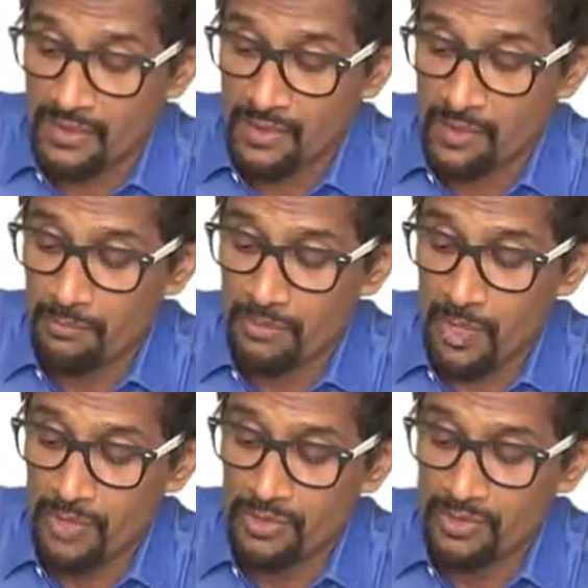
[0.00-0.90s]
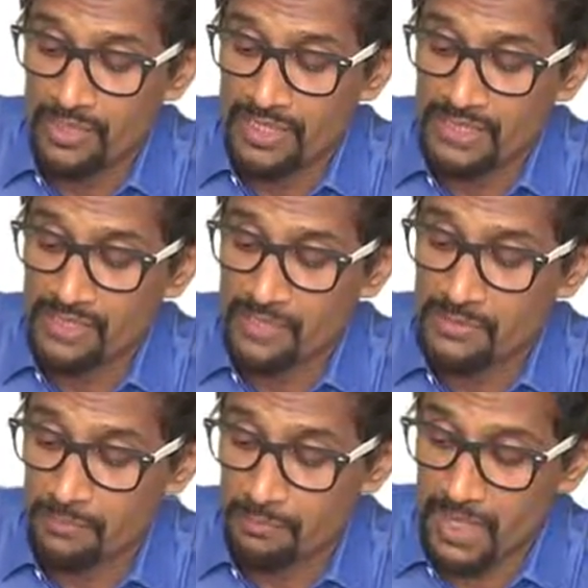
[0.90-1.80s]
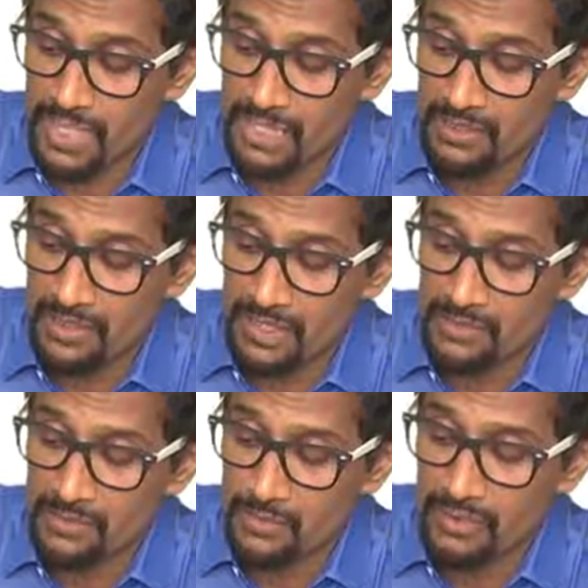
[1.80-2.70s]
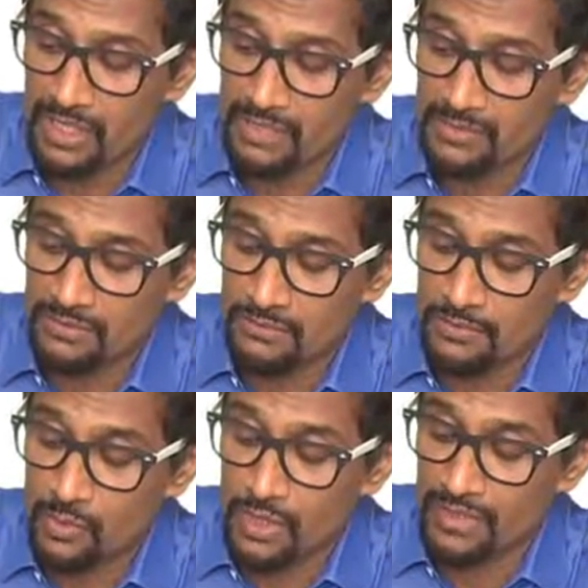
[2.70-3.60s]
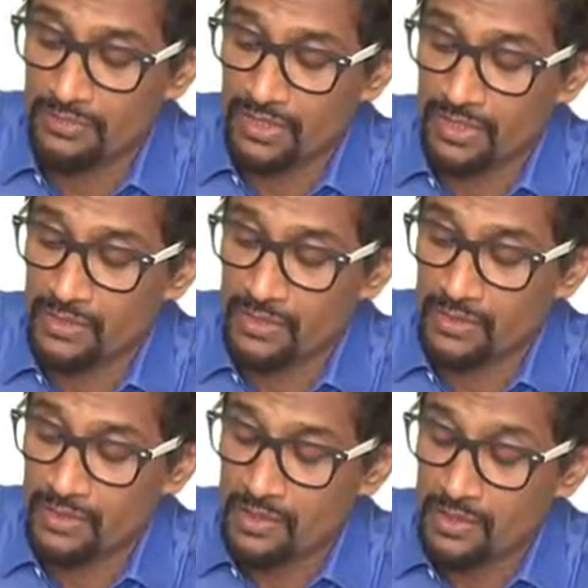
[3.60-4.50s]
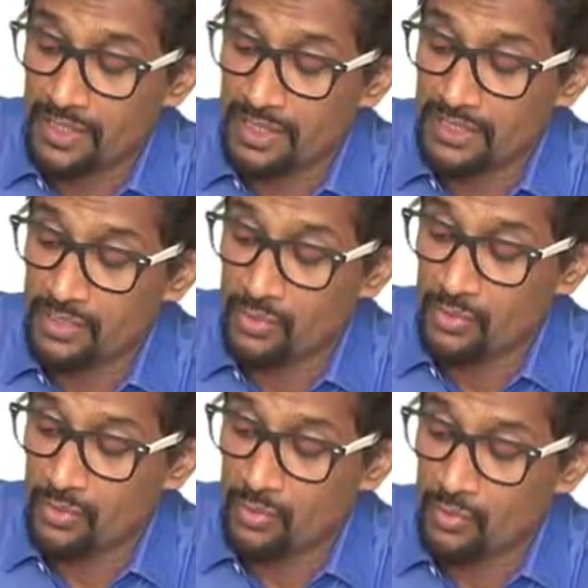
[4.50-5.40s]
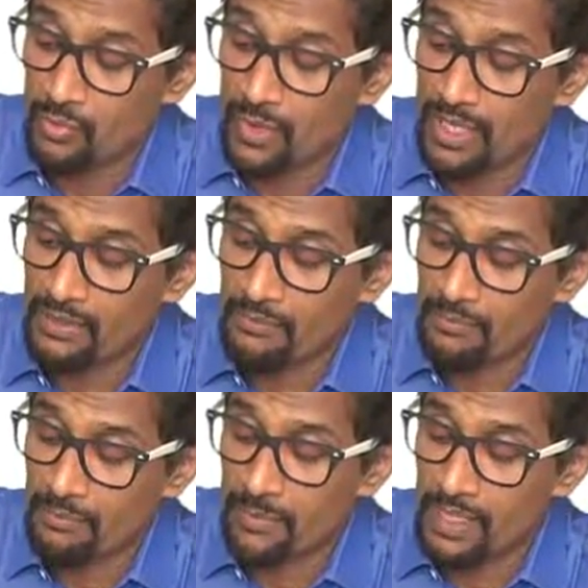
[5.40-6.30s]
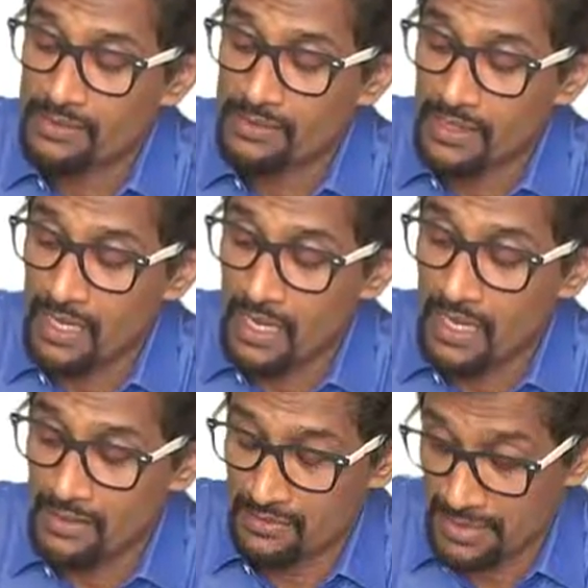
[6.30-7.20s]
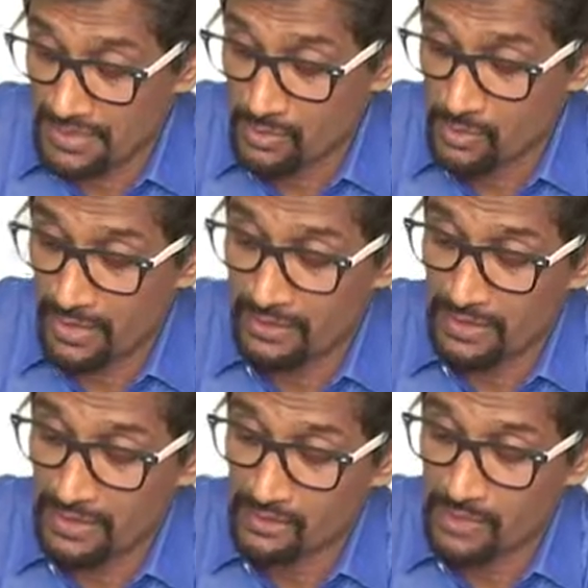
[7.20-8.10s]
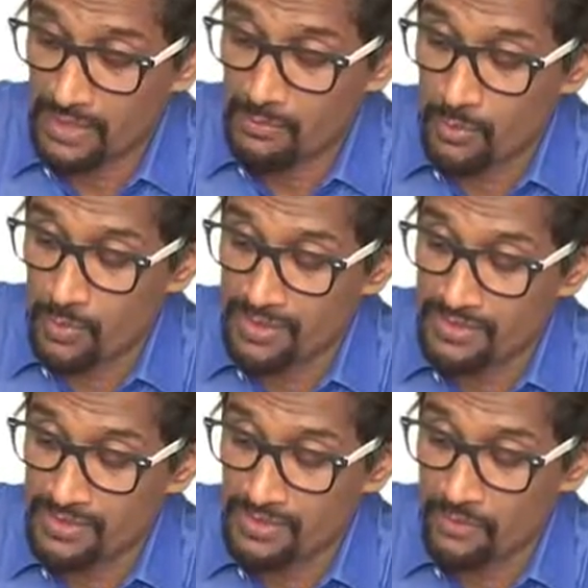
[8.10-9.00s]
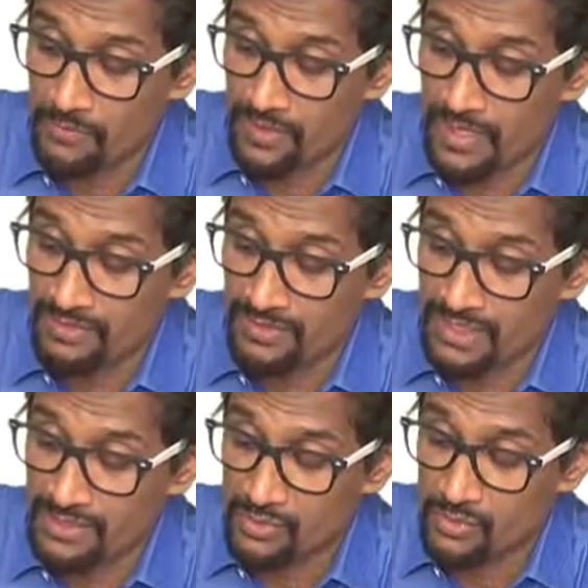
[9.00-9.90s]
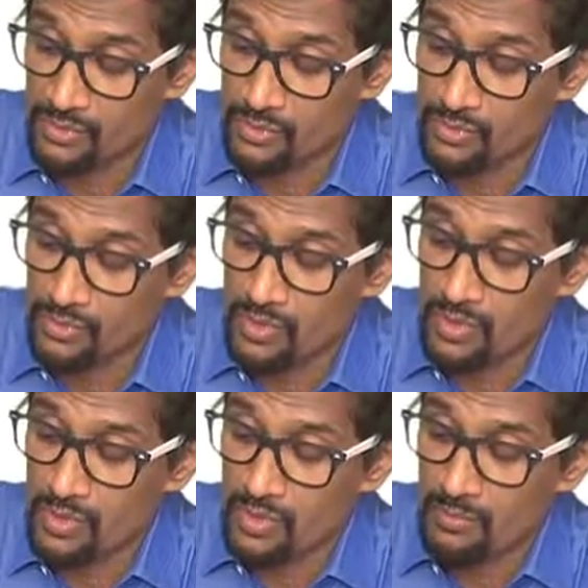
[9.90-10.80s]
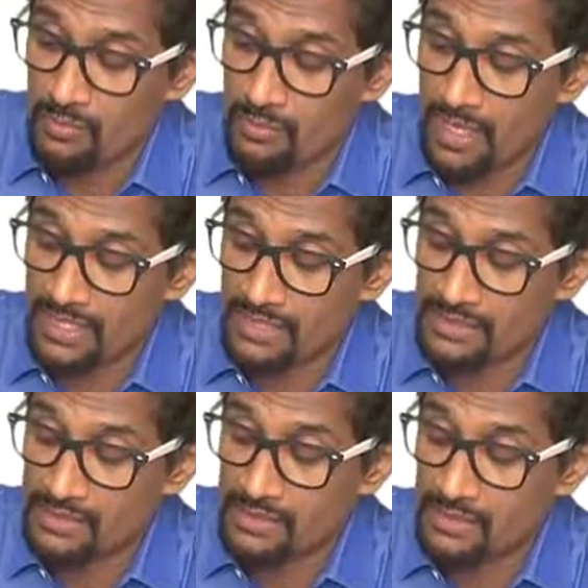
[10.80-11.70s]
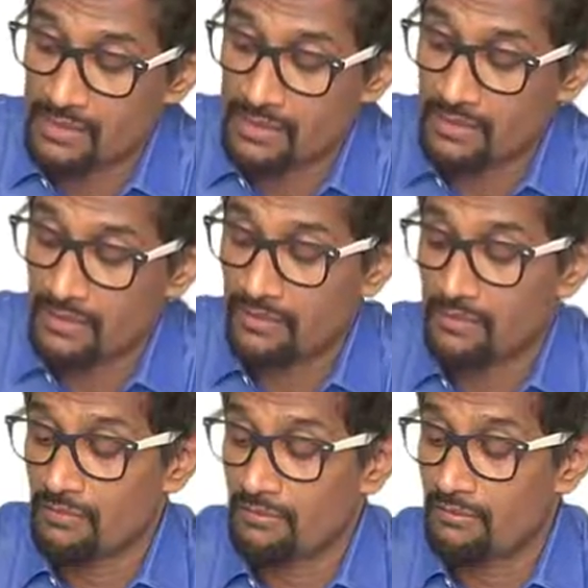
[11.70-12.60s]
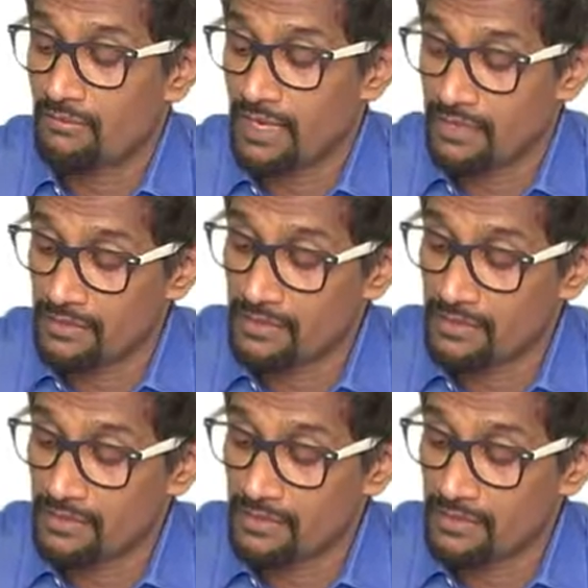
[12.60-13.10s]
Compound interest is P, that is two thousand four hundred into one plus R raised to n, that is one point zero five raised to two minus one.